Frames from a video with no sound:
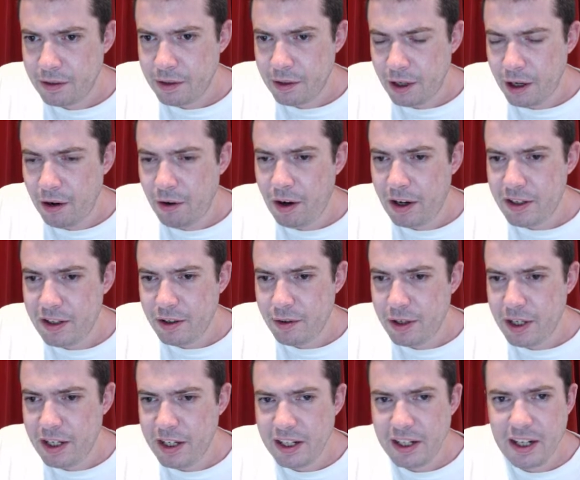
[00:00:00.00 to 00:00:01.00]
All right, so
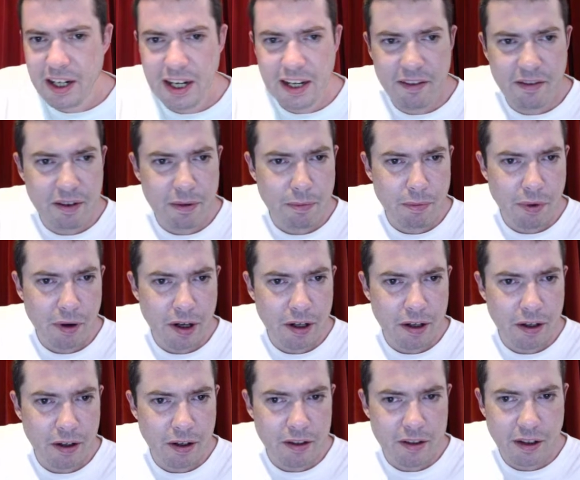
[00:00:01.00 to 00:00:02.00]
he did live in
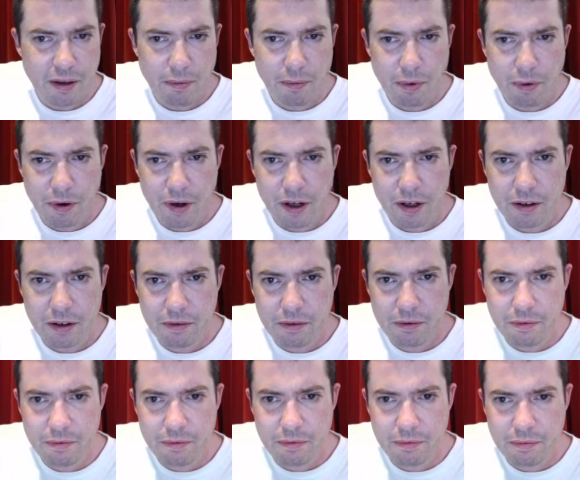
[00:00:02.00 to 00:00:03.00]
Britain at some point.
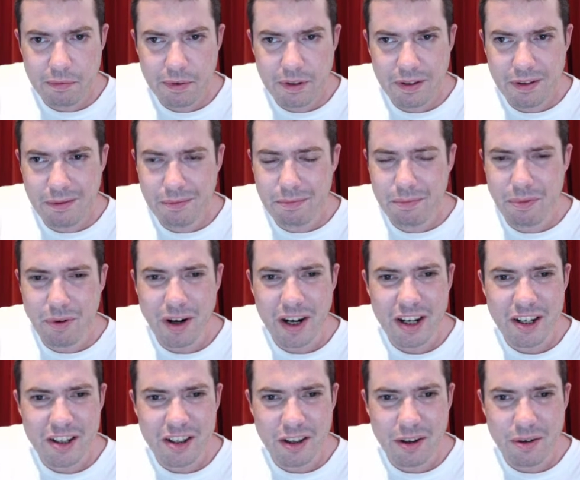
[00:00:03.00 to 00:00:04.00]
He's not
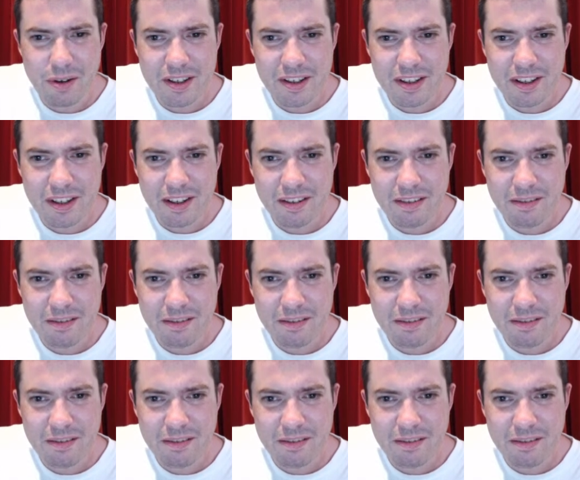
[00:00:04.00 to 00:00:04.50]
British, though, is it?